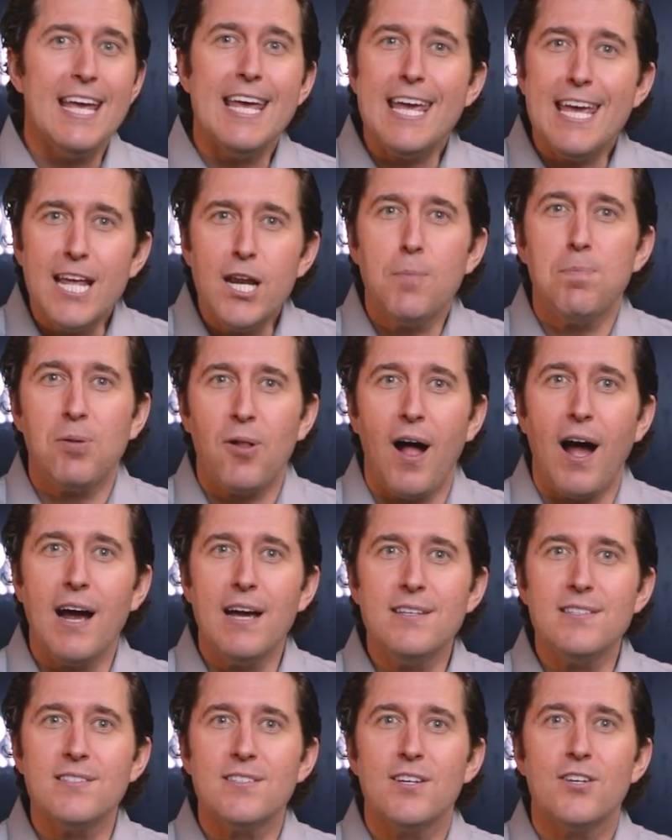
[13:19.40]
It
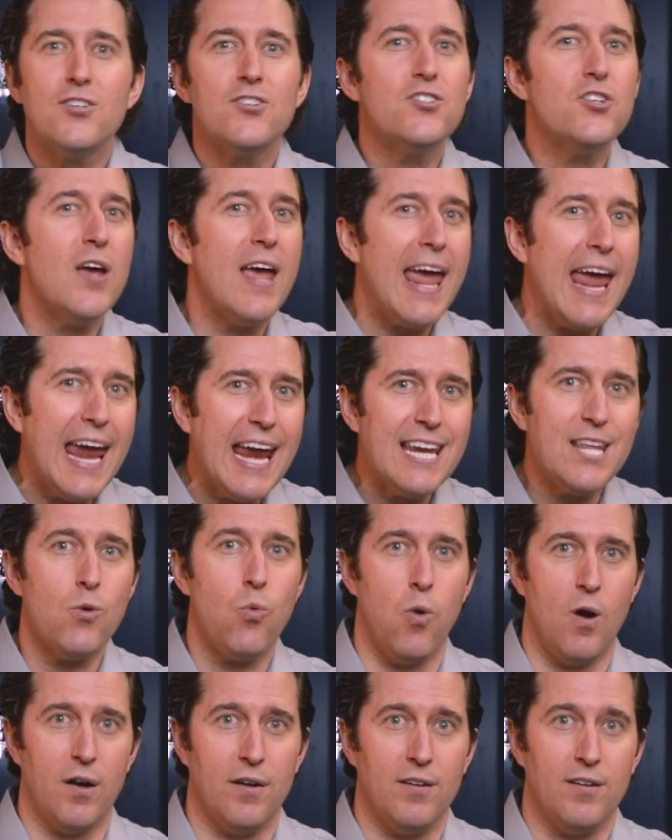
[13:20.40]
applies to
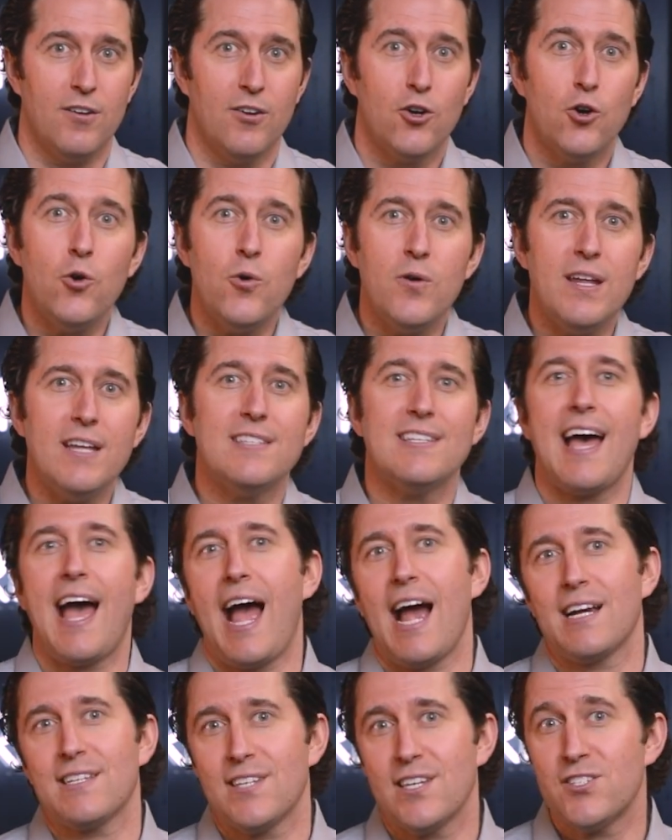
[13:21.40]
anyone who needs
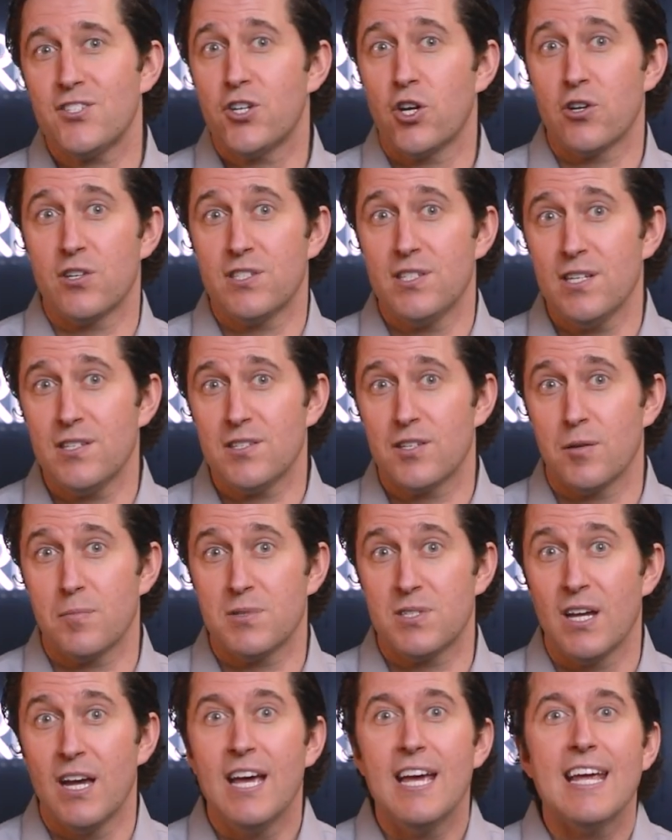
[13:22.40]
access to your
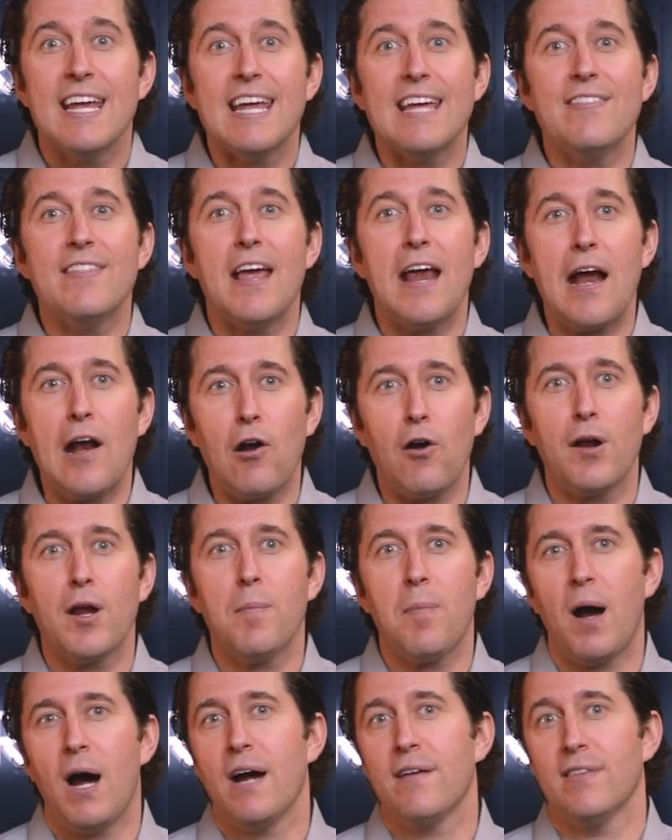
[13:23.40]
systems in the area
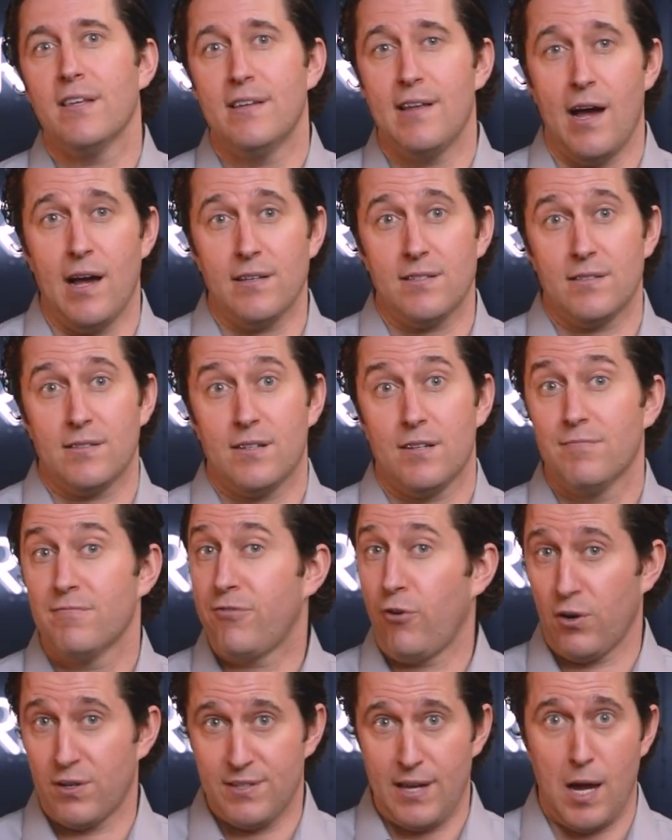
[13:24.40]
behind the desk.
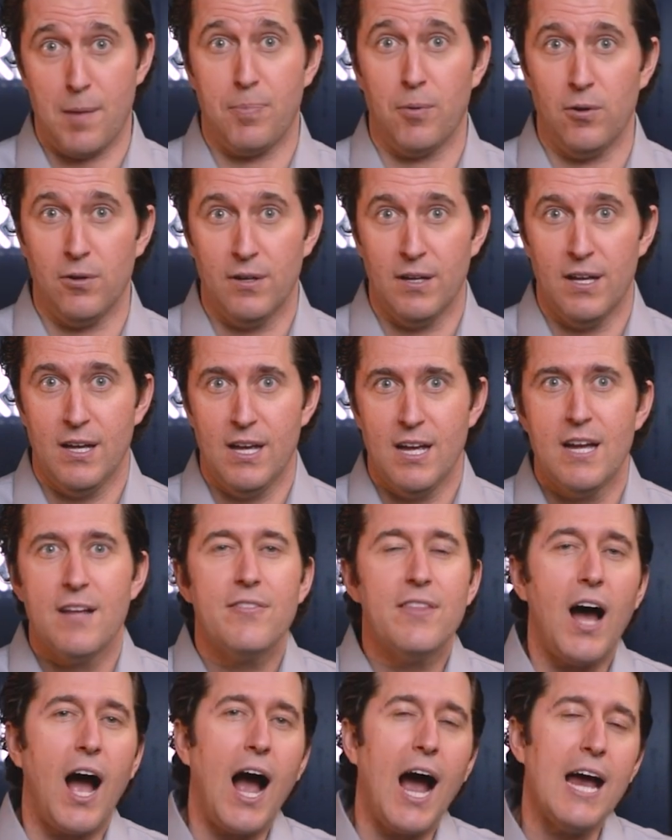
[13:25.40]
For example,
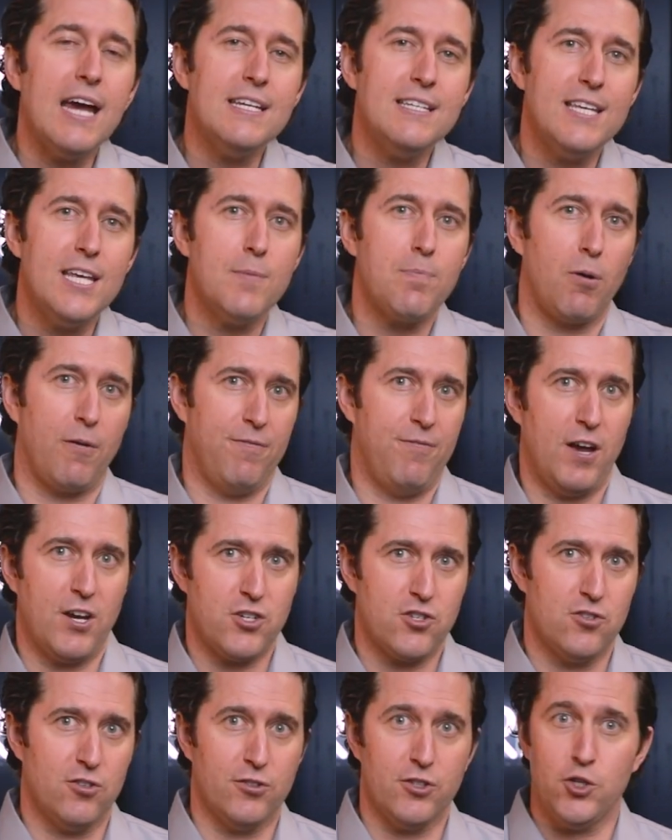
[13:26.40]
the IT
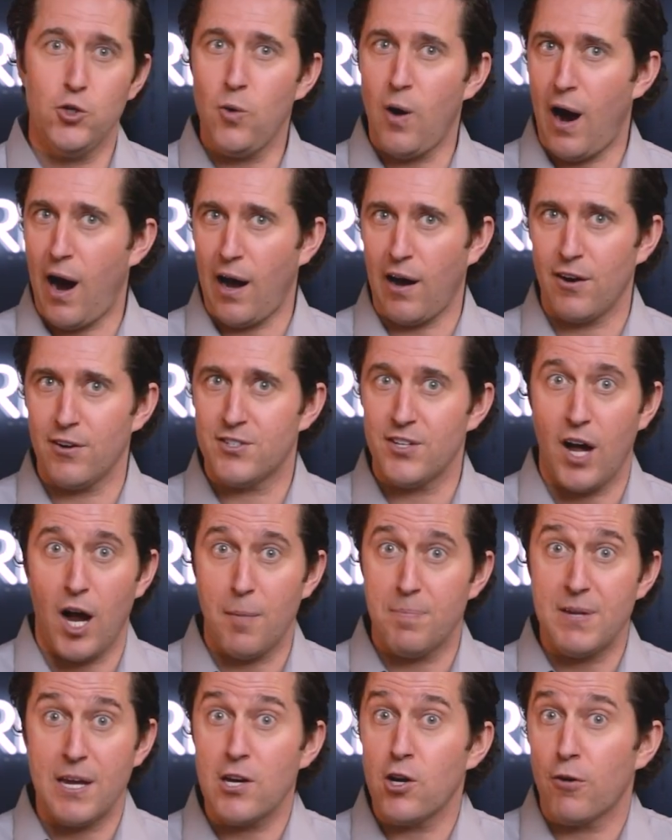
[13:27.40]
professional you hired to
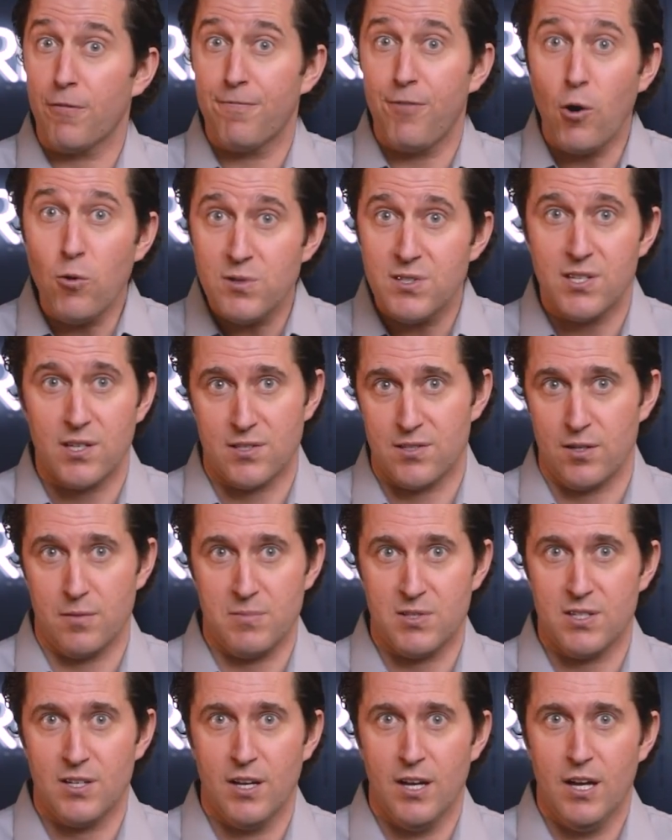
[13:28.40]
update your phone systems.